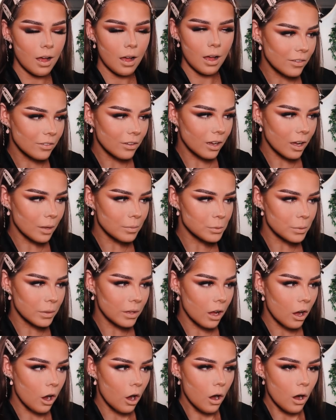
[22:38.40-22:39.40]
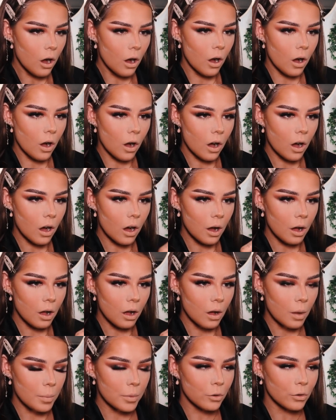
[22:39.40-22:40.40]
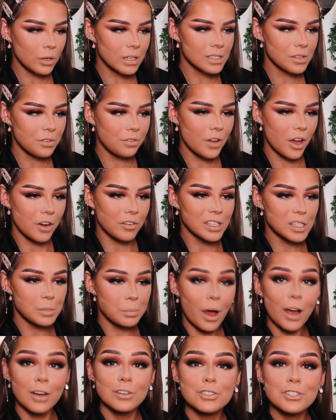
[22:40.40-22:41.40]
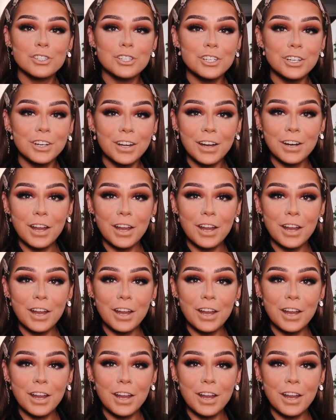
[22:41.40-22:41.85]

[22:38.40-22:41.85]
Even comes with, oh my god, it's a fairy sponge.